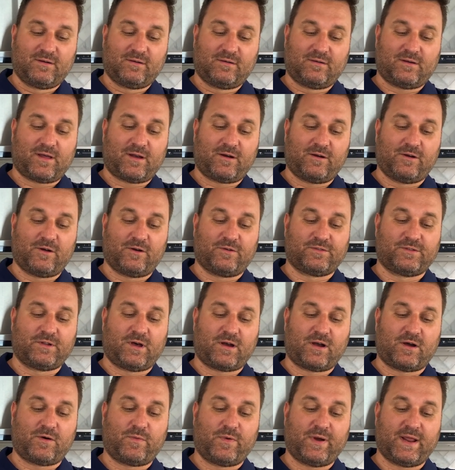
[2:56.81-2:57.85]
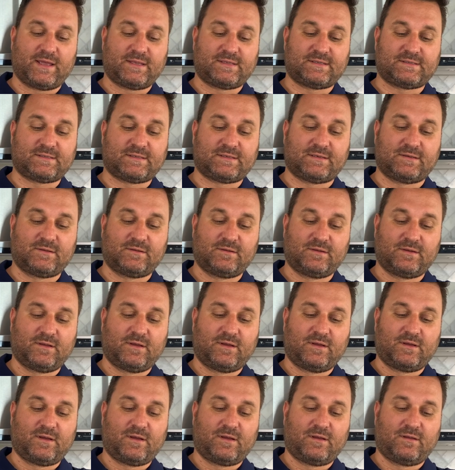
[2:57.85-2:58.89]
I don't know, not a wrist,
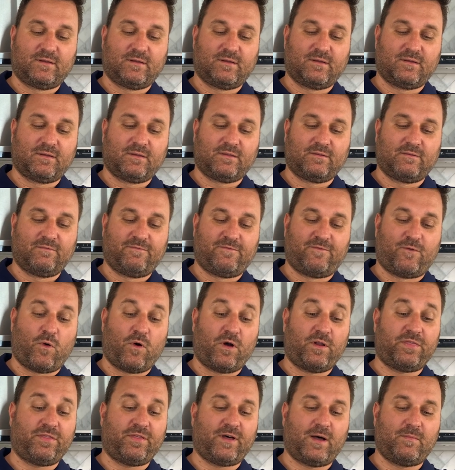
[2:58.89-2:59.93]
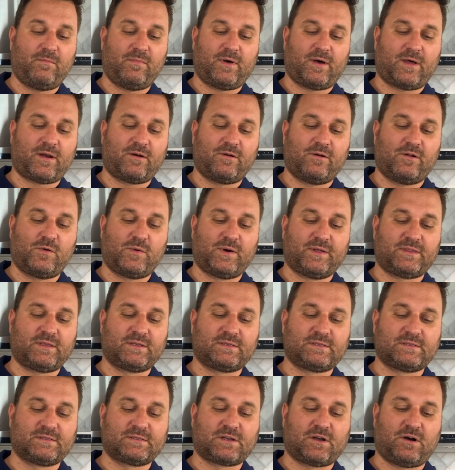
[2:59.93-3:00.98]
forethumb? I don't know what
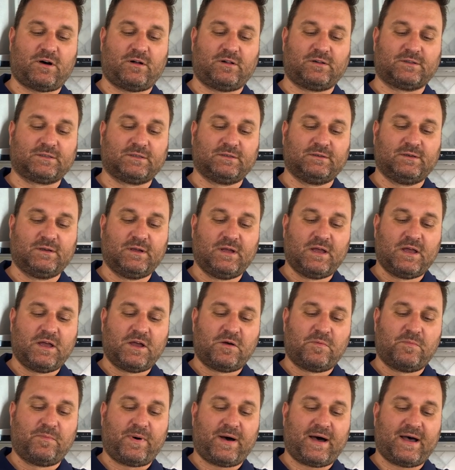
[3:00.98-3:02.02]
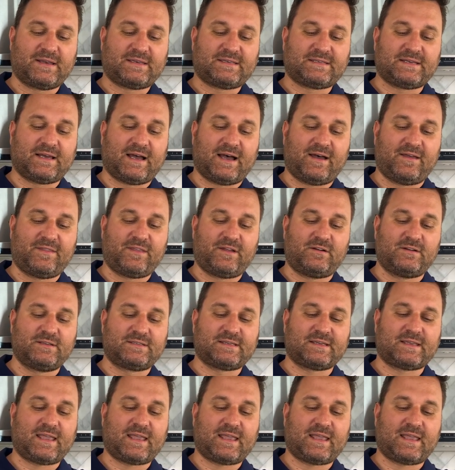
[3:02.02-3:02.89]
this is called. But uh, there is a